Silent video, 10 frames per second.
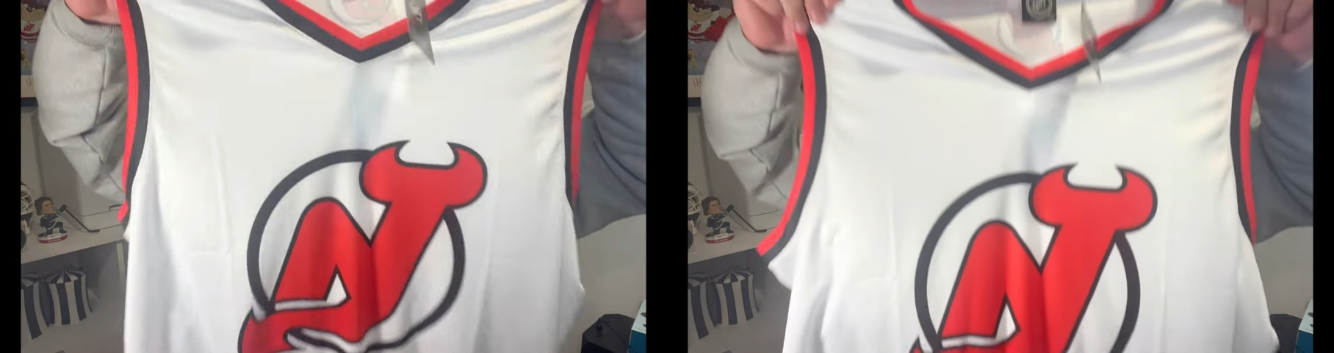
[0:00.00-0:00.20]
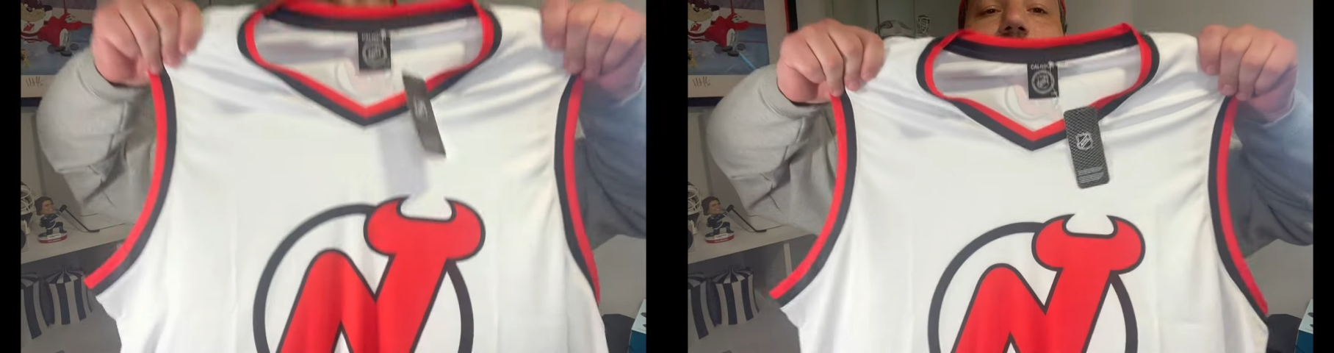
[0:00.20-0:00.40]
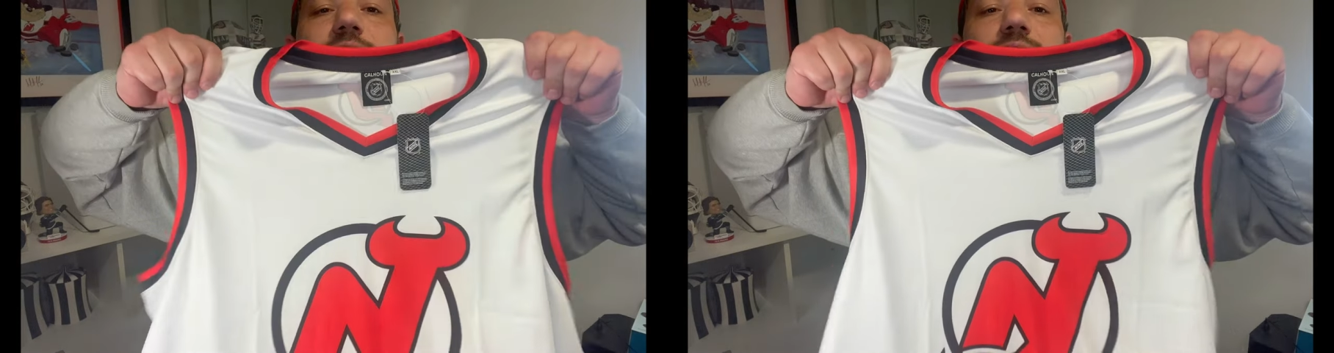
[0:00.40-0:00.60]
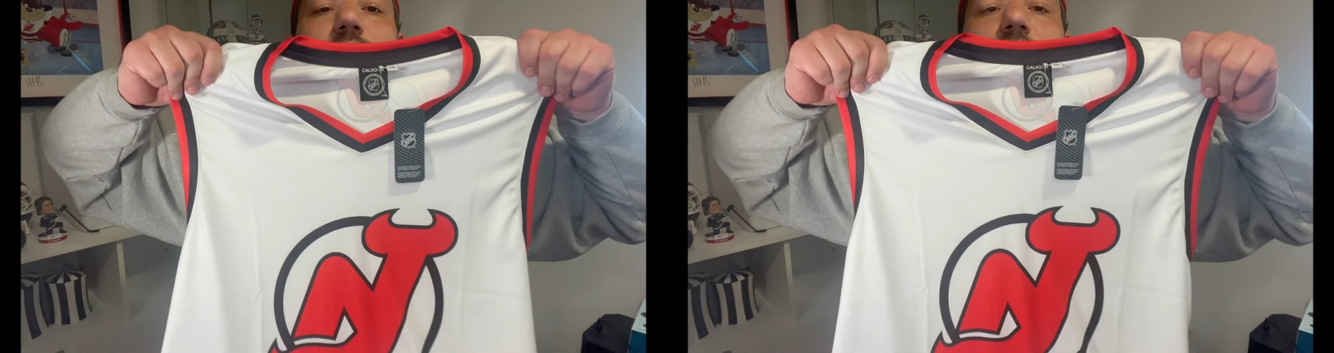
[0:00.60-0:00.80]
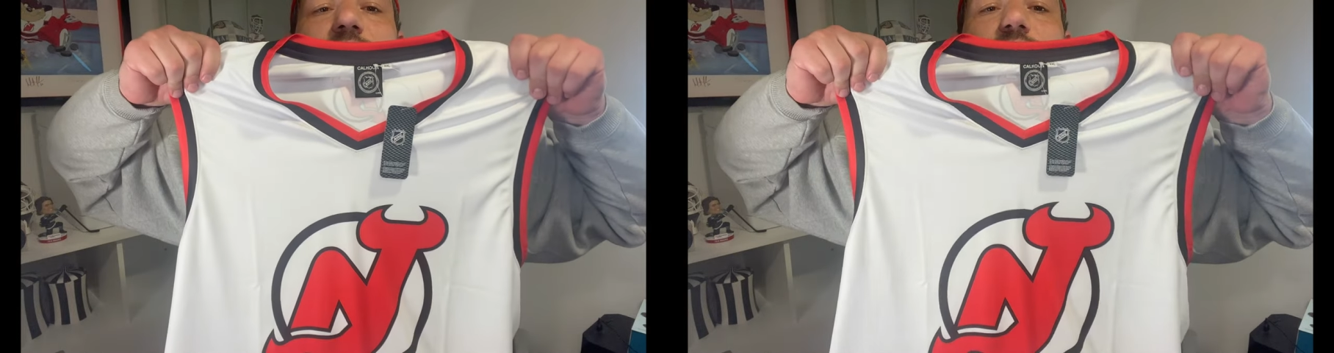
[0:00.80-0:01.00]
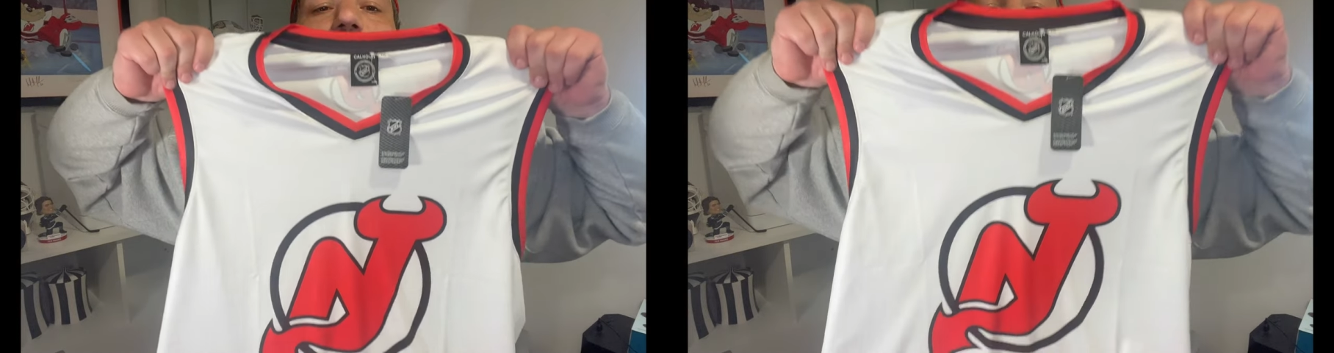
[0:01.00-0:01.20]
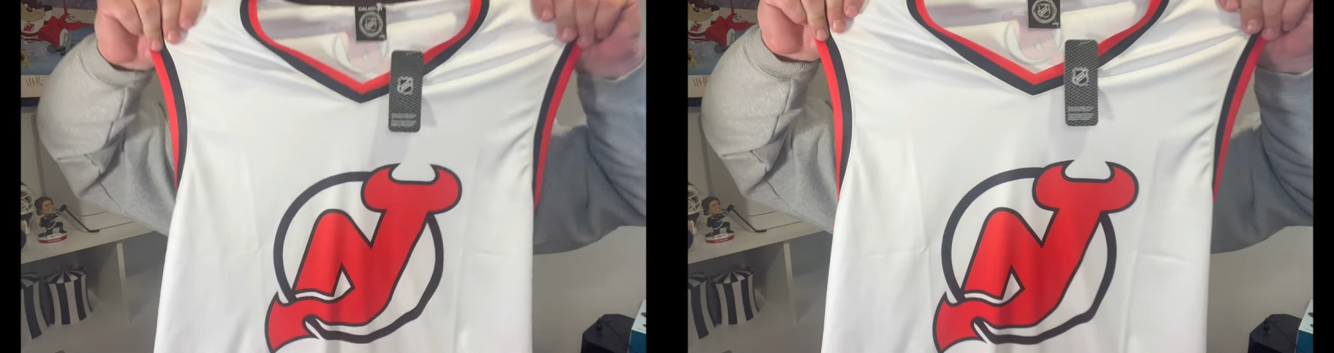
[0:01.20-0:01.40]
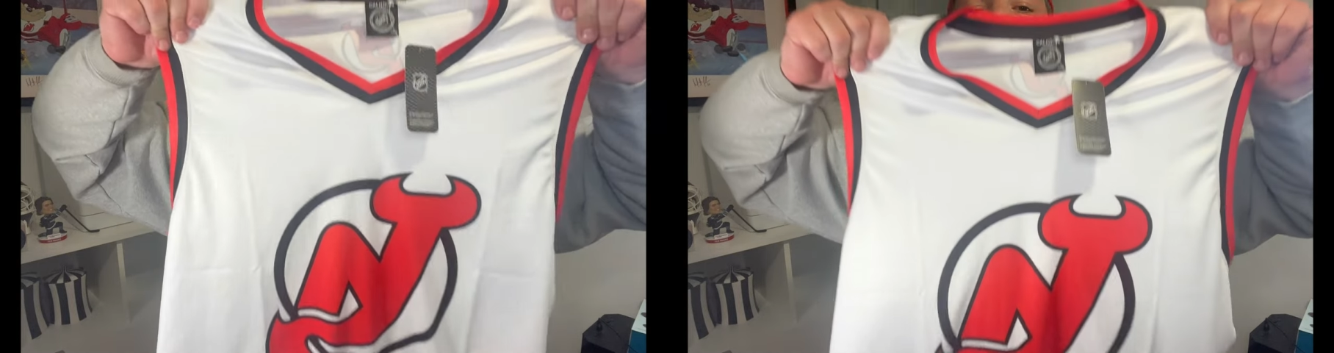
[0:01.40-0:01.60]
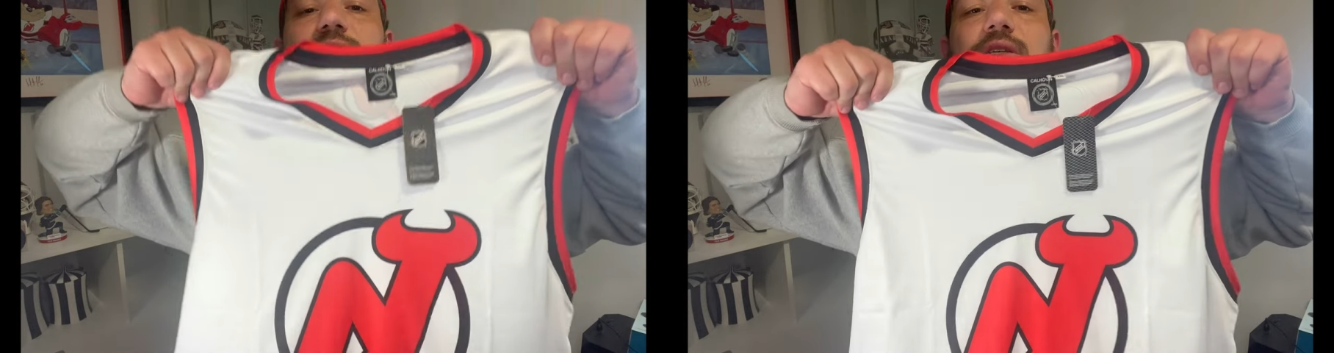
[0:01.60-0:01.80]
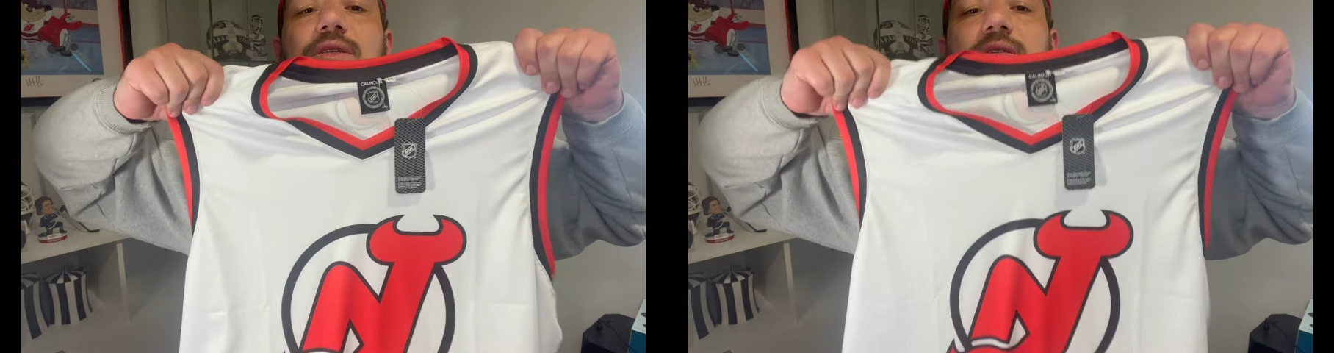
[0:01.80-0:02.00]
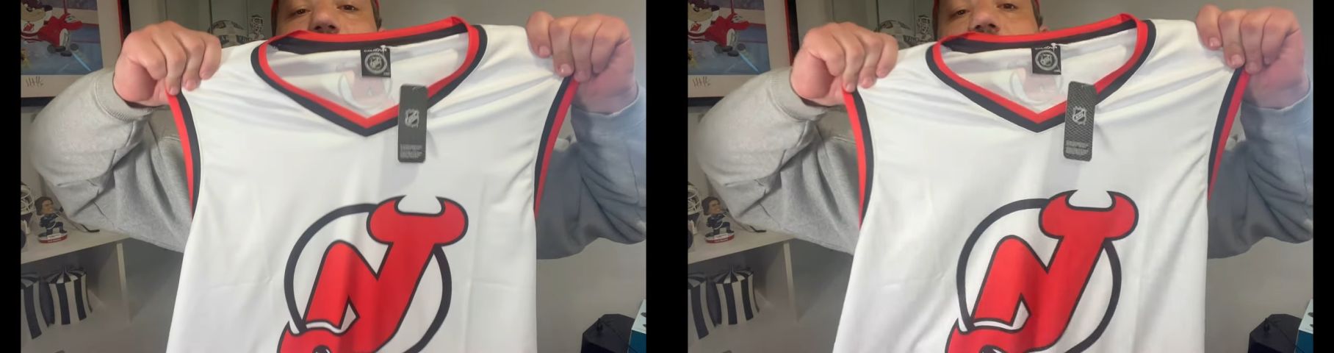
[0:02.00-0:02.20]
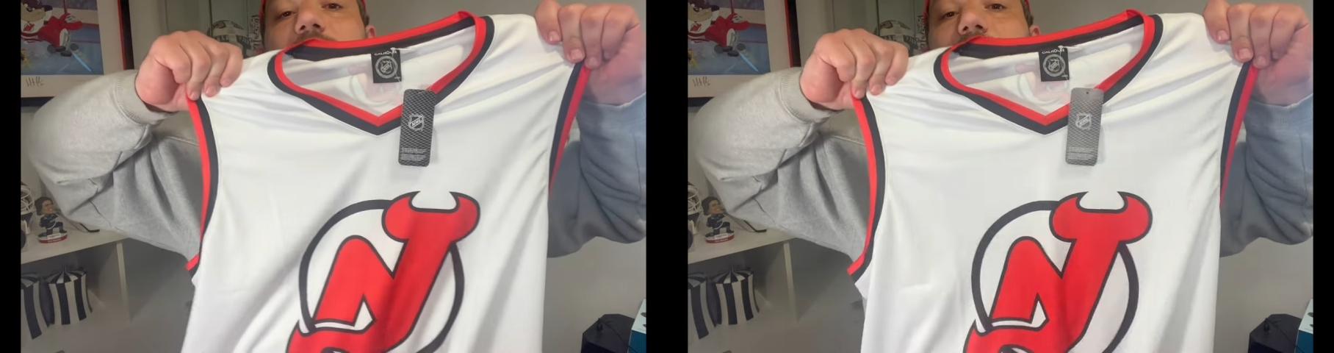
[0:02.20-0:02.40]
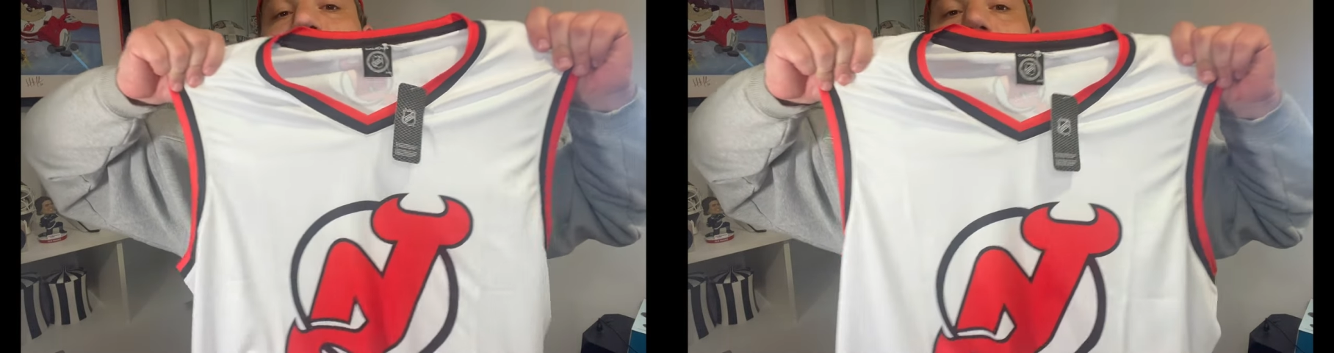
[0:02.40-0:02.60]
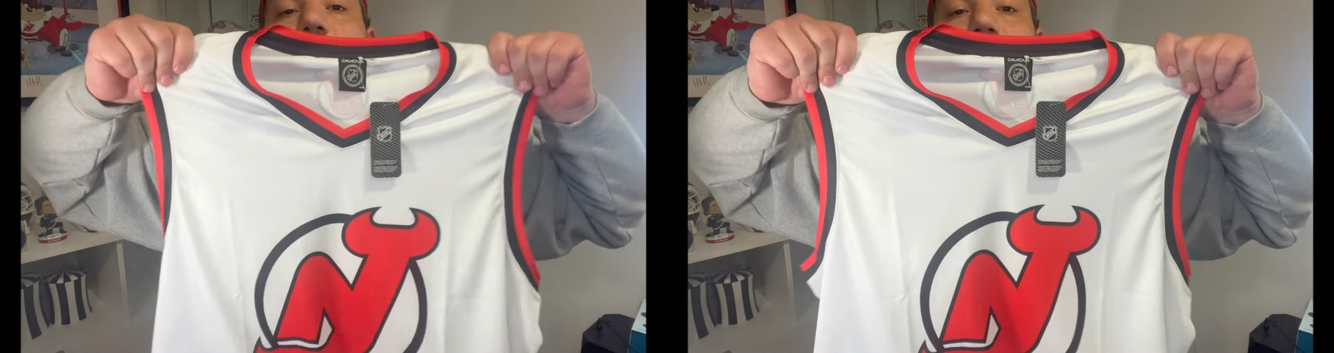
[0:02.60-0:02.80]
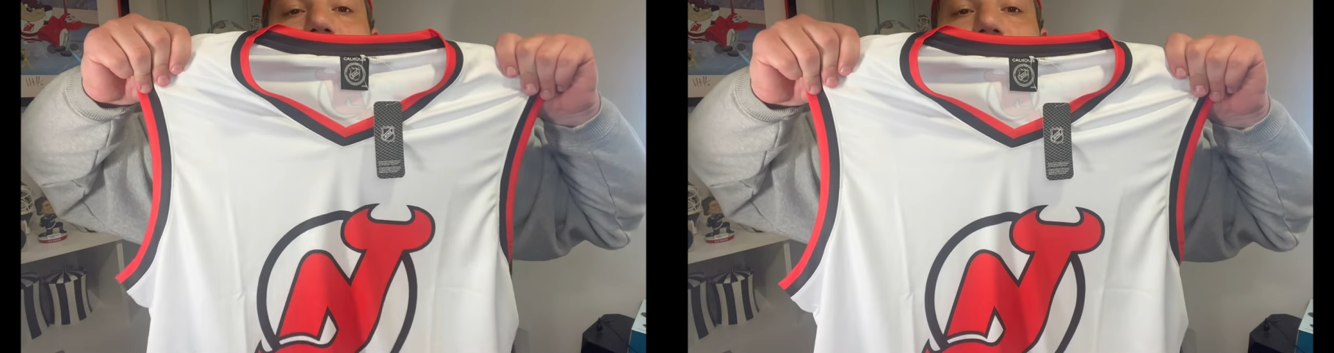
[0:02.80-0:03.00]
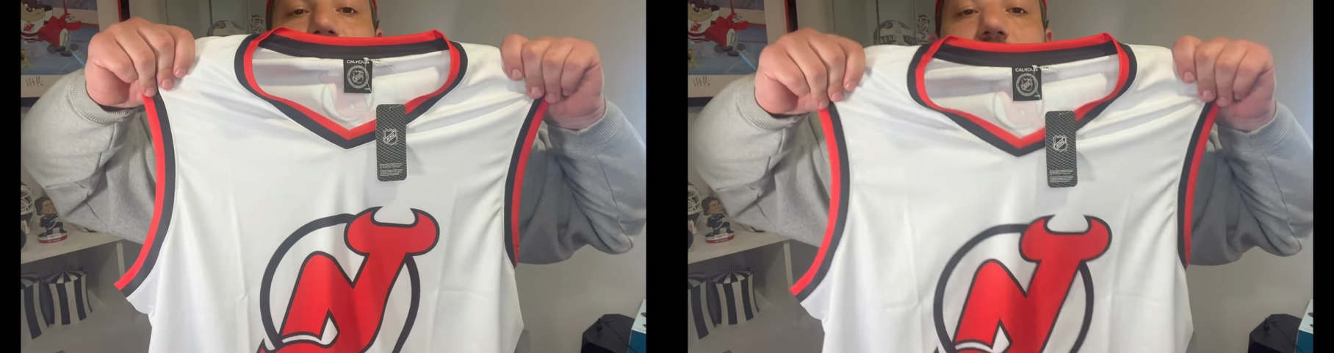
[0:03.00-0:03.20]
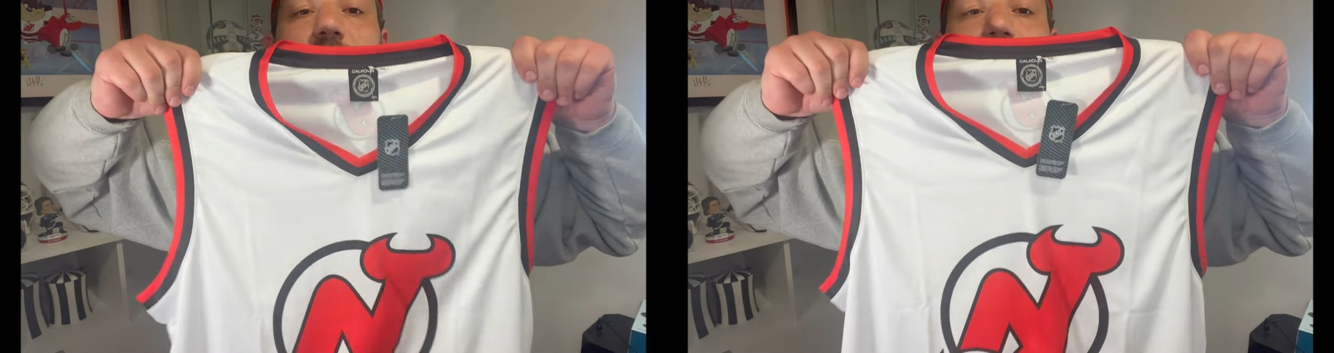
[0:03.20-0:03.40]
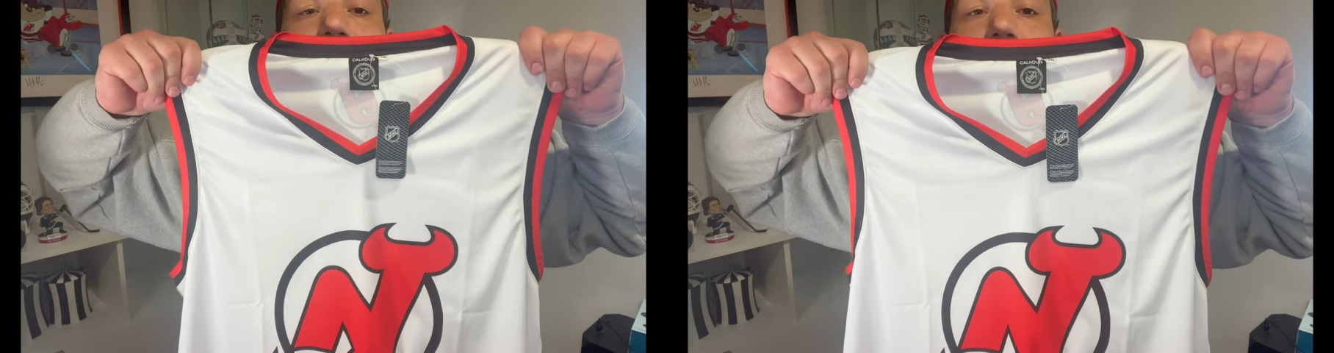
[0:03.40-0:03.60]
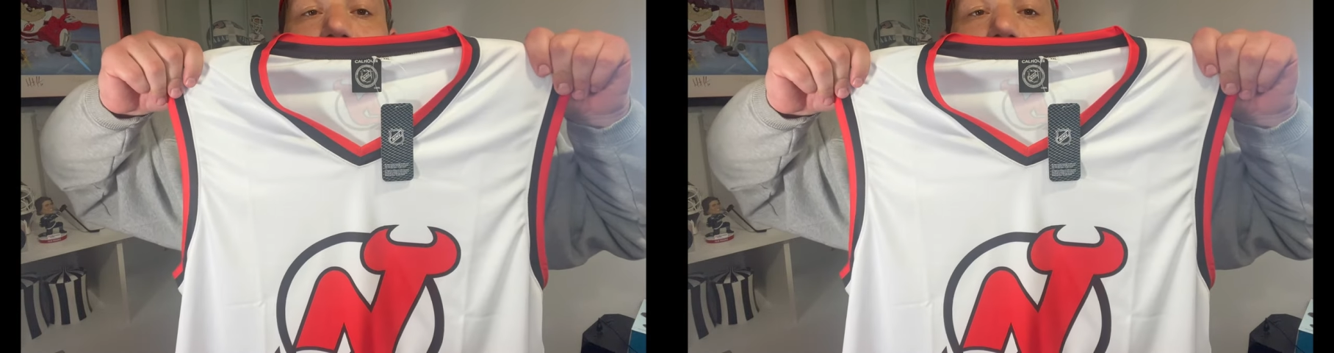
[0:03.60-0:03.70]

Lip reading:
Nobody's mouth can be seen.